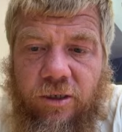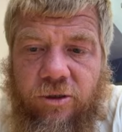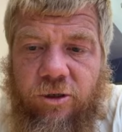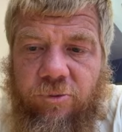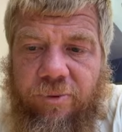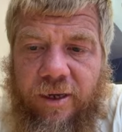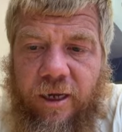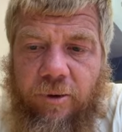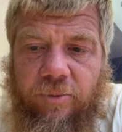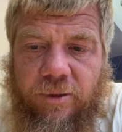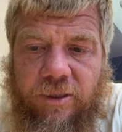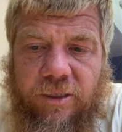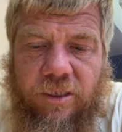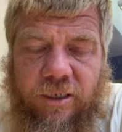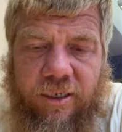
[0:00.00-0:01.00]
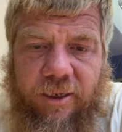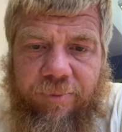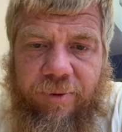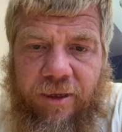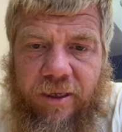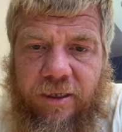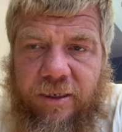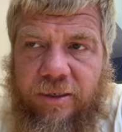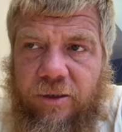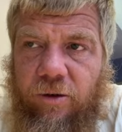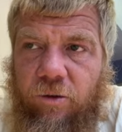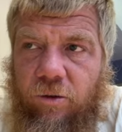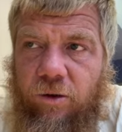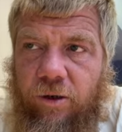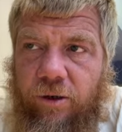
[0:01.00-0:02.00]
to be able to sleep, eat,
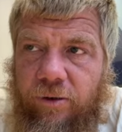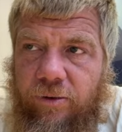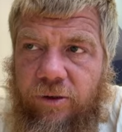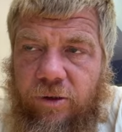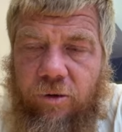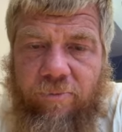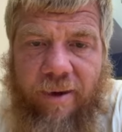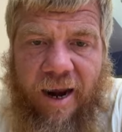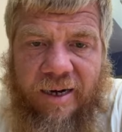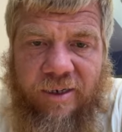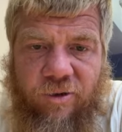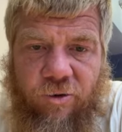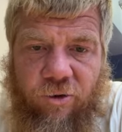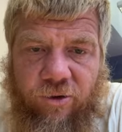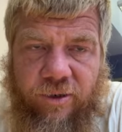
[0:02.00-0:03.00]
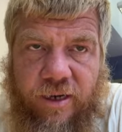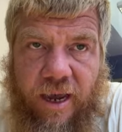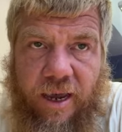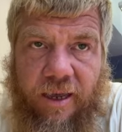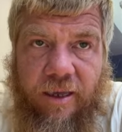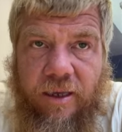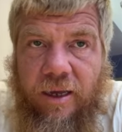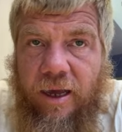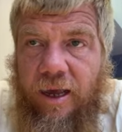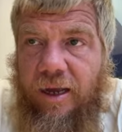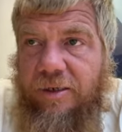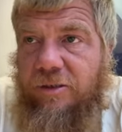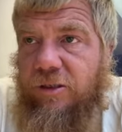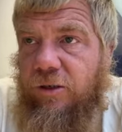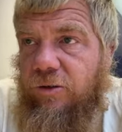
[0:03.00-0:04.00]
or, you know, manage your day.
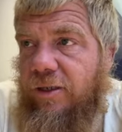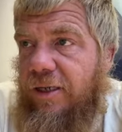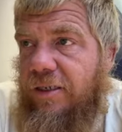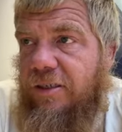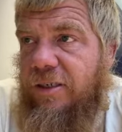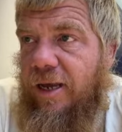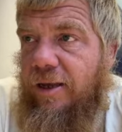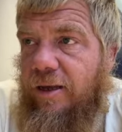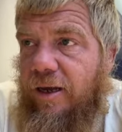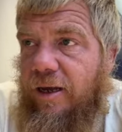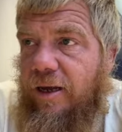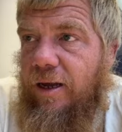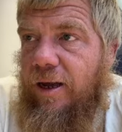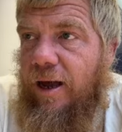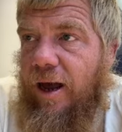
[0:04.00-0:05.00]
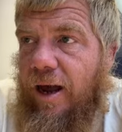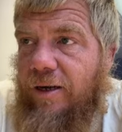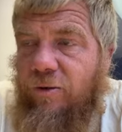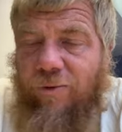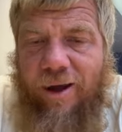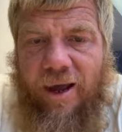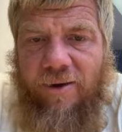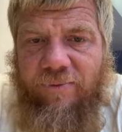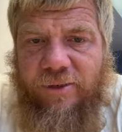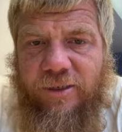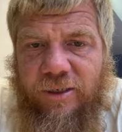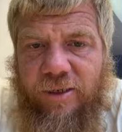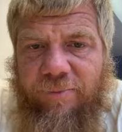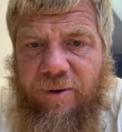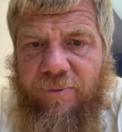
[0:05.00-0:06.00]
And so, like, say, uh, I don't have a
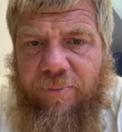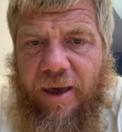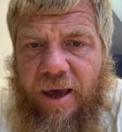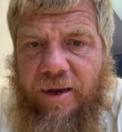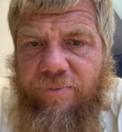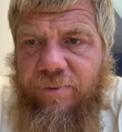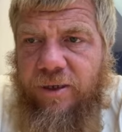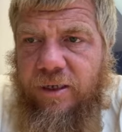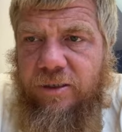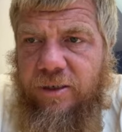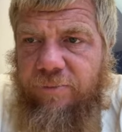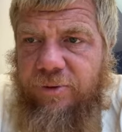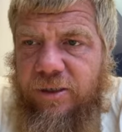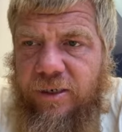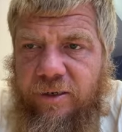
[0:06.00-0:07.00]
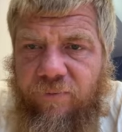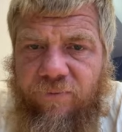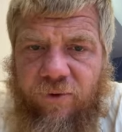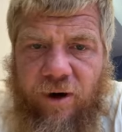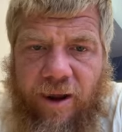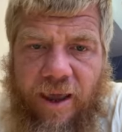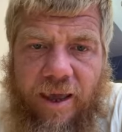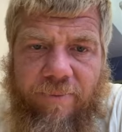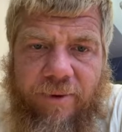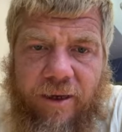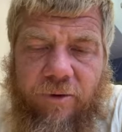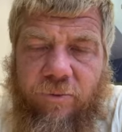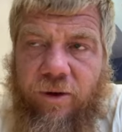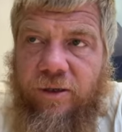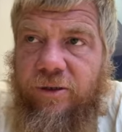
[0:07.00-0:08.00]
sleeping pad because I'm set up for a
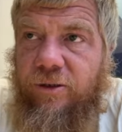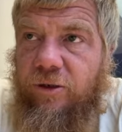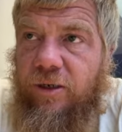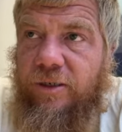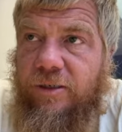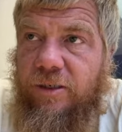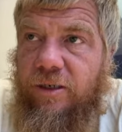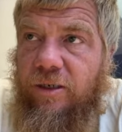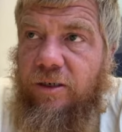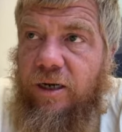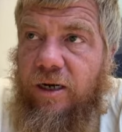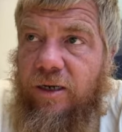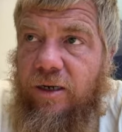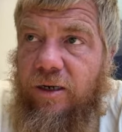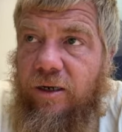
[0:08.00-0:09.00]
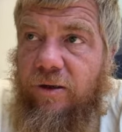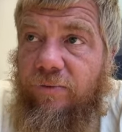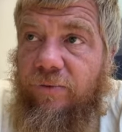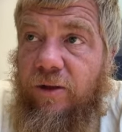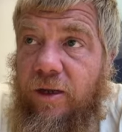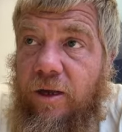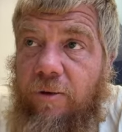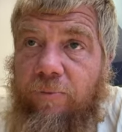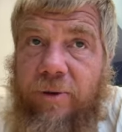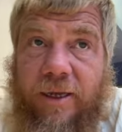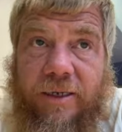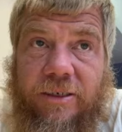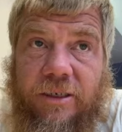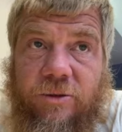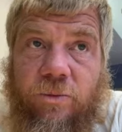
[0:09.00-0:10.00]
hammock. Well, there isn't a lot of
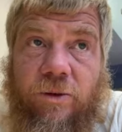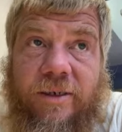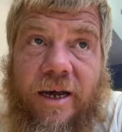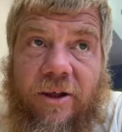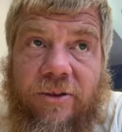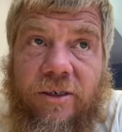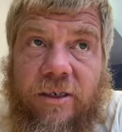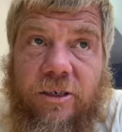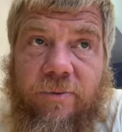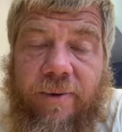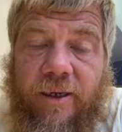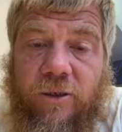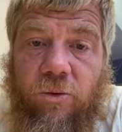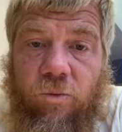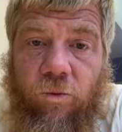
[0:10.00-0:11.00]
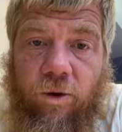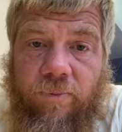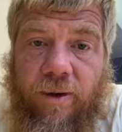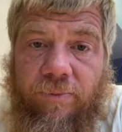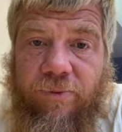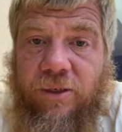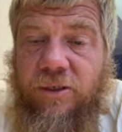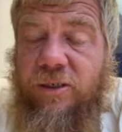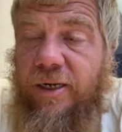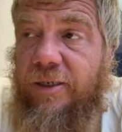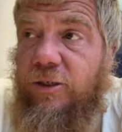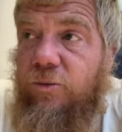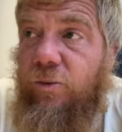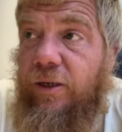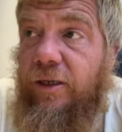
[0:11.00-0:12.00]
places. Well, now that it's about to warm up this
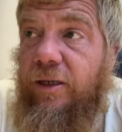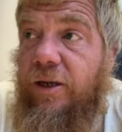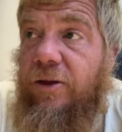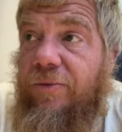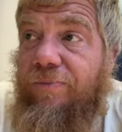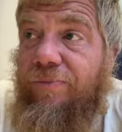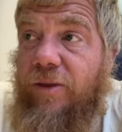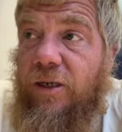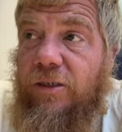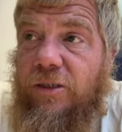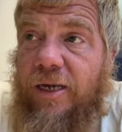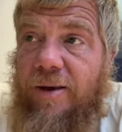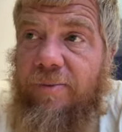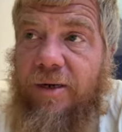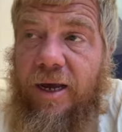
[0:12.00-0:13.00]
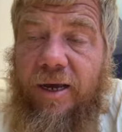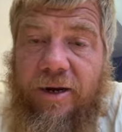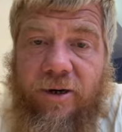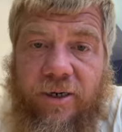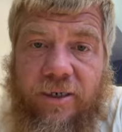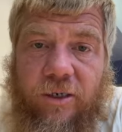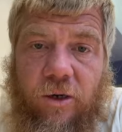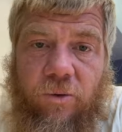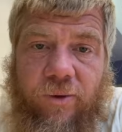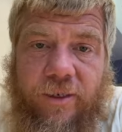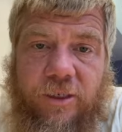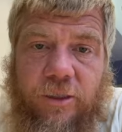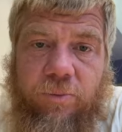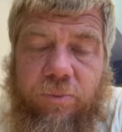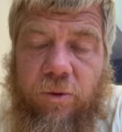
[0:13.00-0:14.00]
next week, Sam and I are going to go
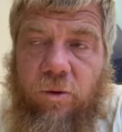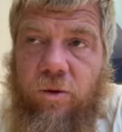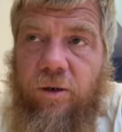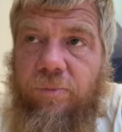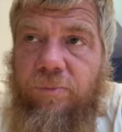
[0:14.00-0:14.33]
explore